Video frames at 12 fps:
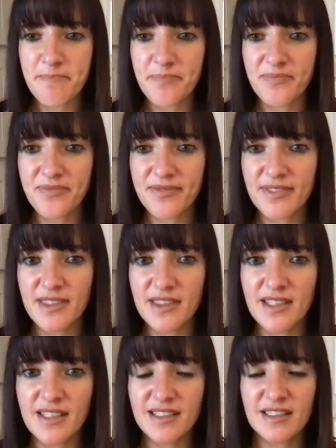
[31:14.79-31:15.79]

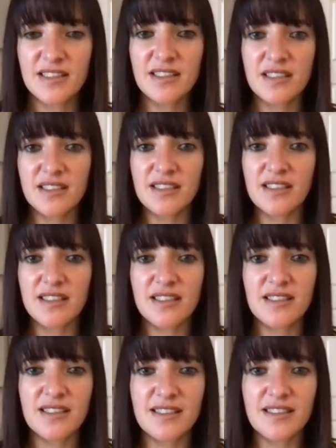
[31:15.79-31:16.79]

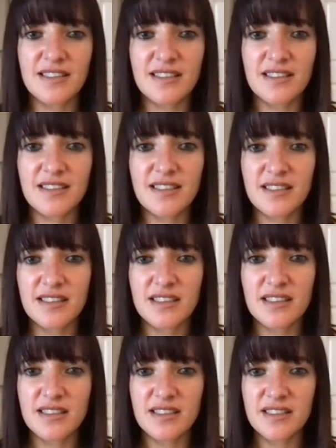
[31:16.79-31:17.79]

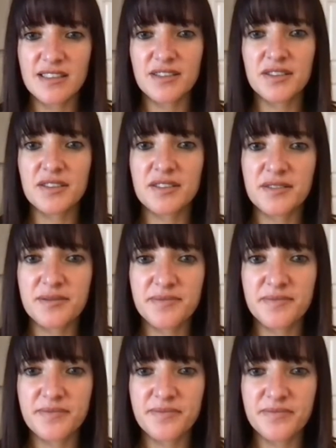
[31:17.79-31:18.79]

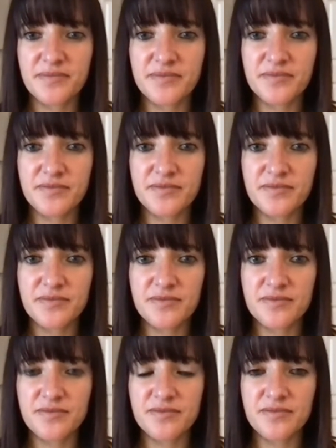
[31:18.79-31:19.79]

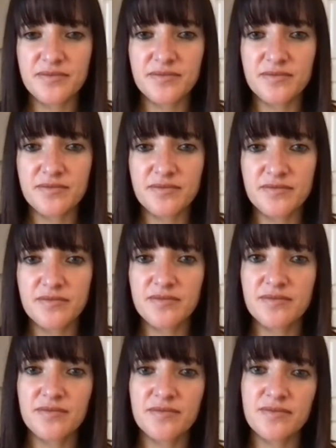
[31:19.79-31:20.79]

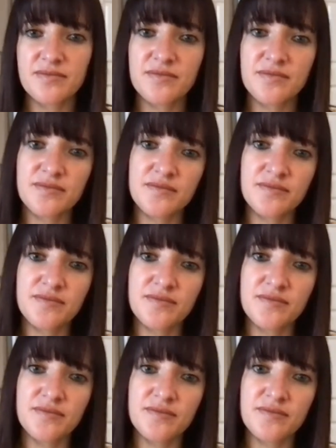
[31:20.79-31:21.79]

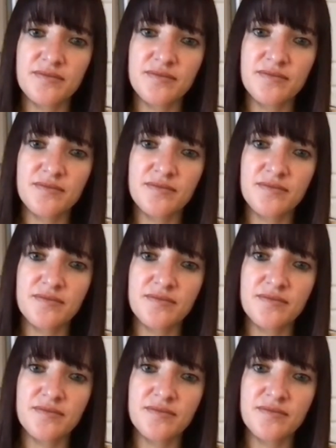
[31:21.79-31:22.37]
[no speech]